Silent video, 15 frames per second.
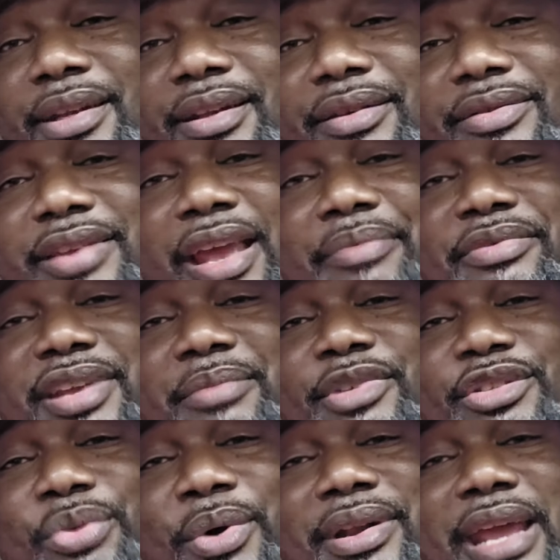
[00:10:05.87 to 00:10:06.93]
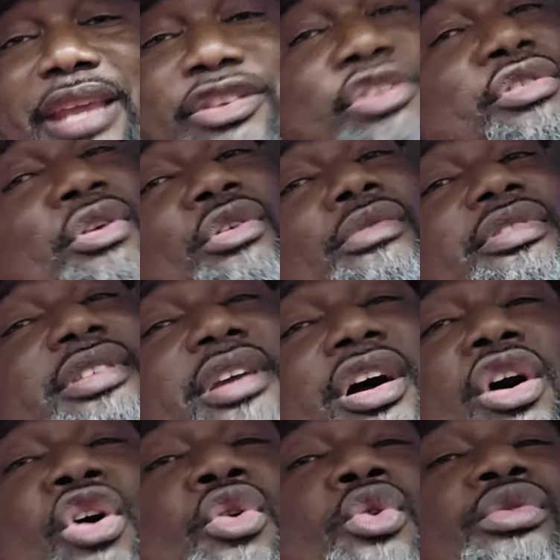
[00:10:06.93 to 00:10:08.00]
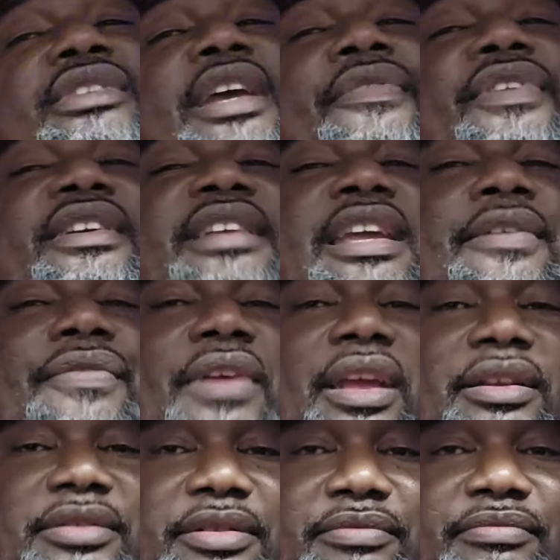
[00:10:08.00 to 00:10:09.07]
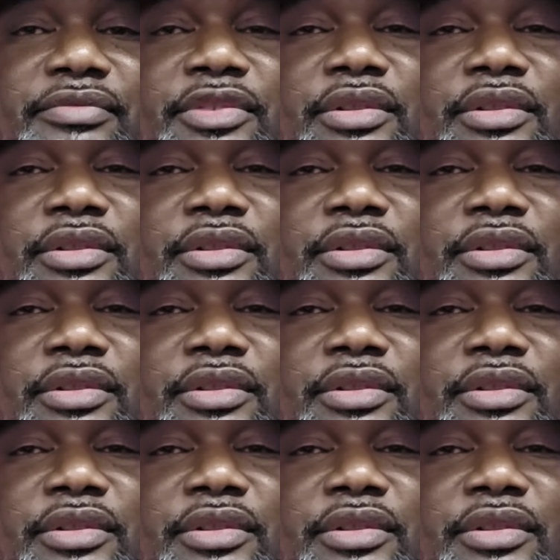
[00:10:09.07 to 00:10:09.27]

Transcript: September 28th, you're going to see a whole different defense.